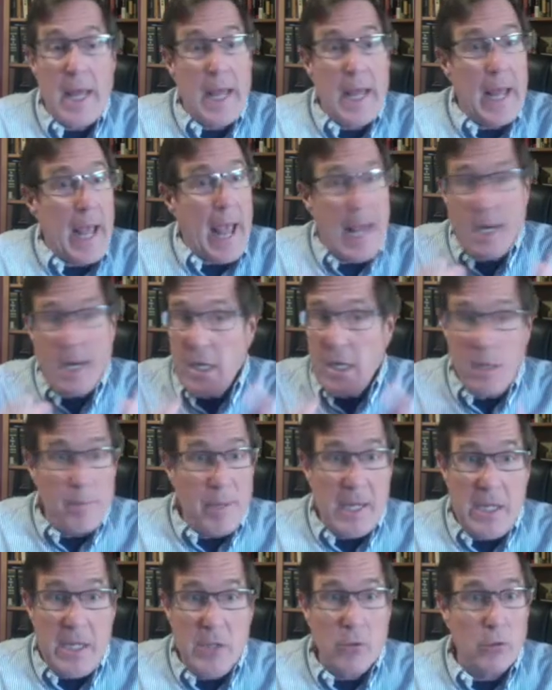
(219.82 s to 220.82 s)
And an
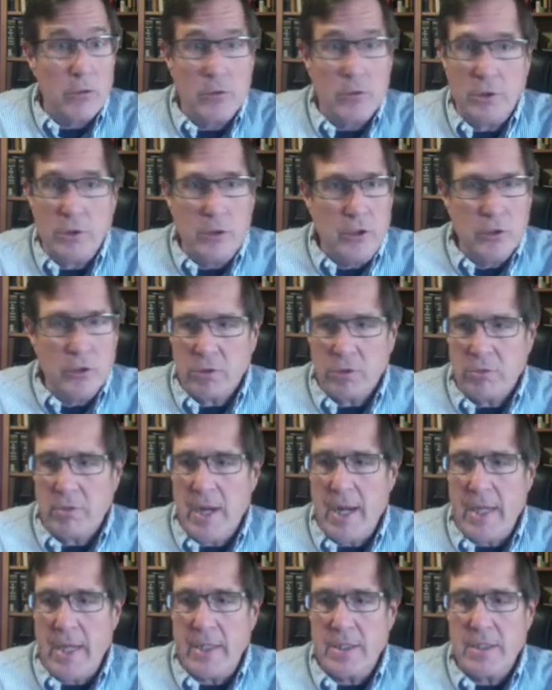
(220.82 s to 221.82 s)
appeal to your
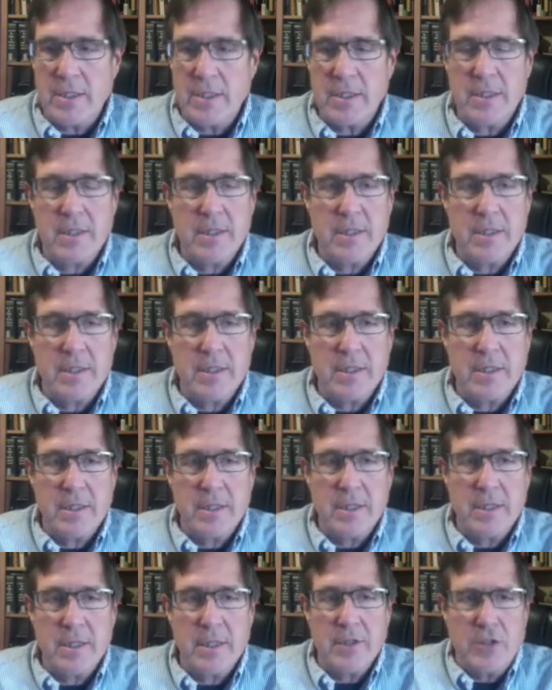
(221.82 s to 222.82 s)
rights
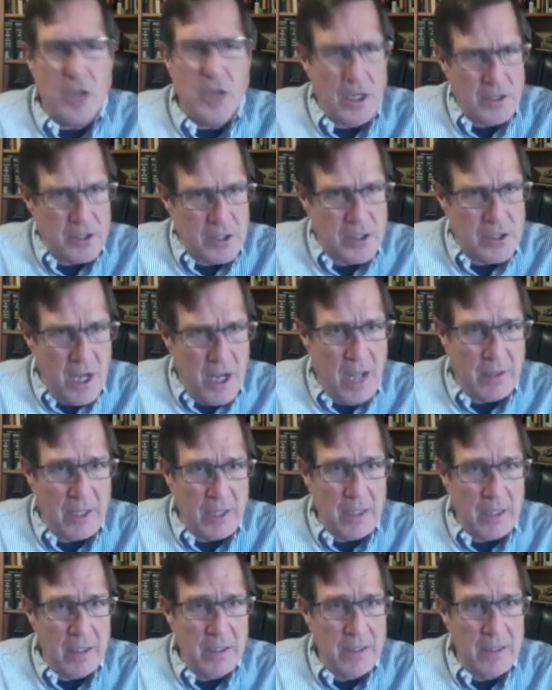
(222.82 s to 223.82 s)
does
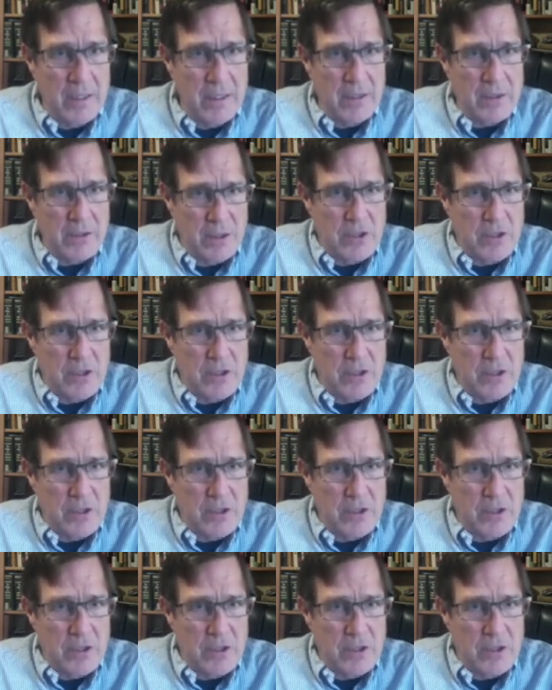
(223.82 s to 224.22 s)
nothing to